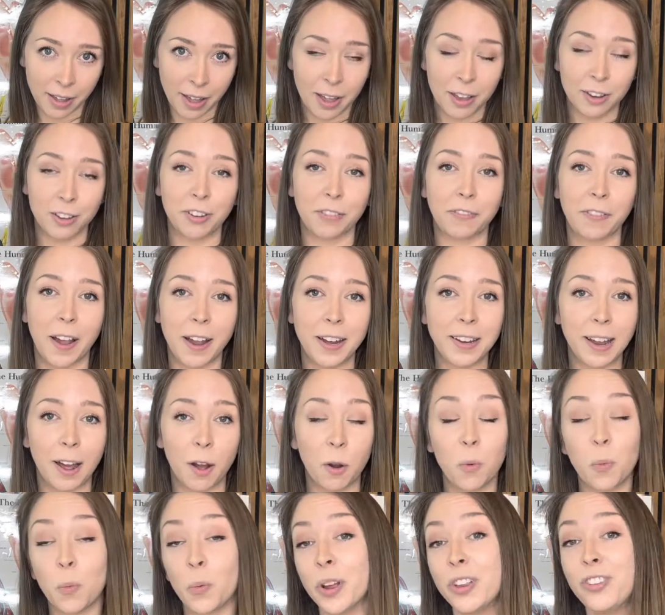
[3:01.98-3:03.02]
to find
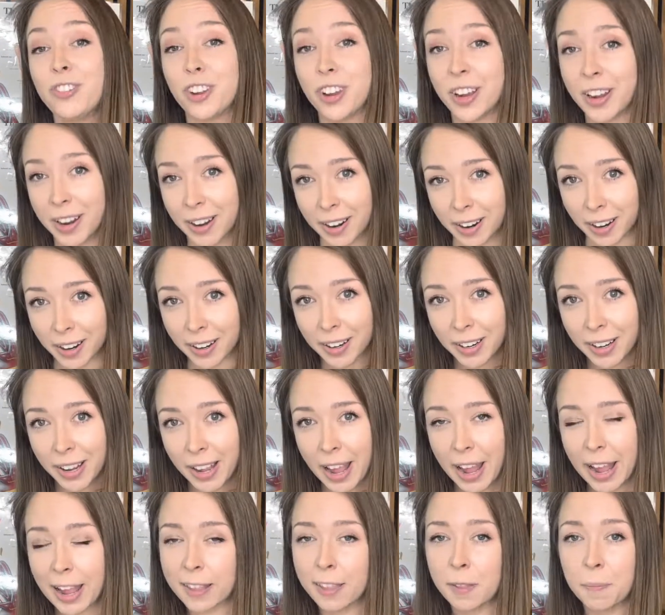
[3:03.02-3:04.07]
out which ear
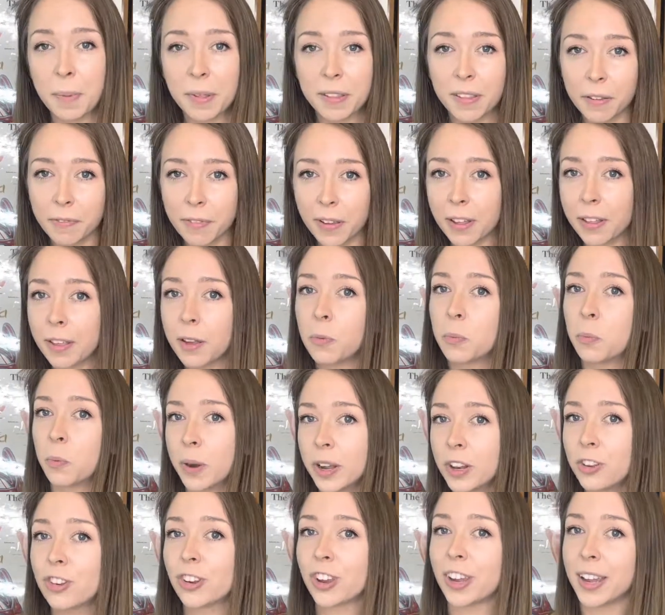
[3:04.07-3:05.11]
and specifically
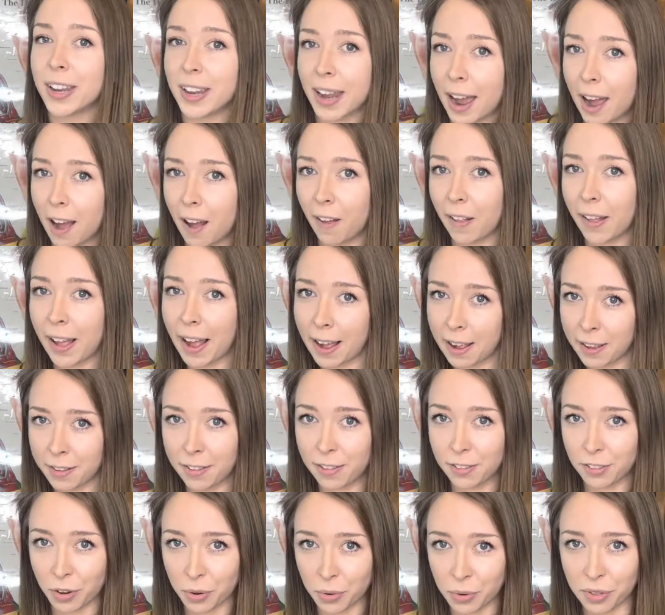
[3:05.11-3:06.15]
which canal has
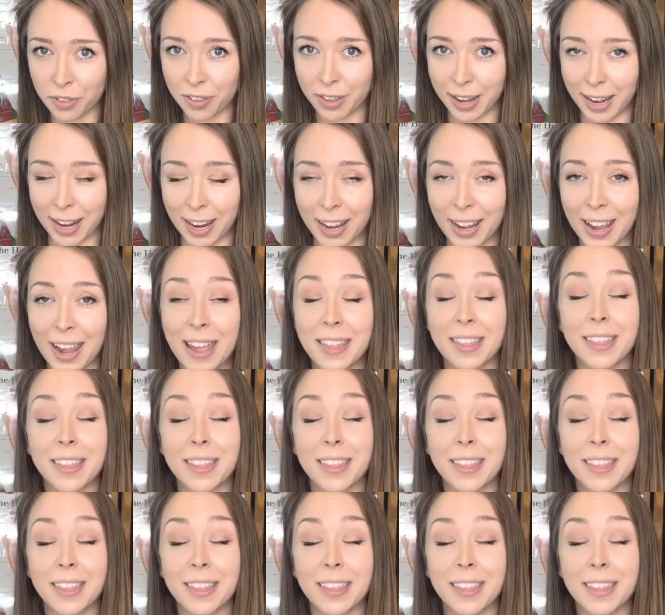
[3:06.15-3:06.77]
stones in it, and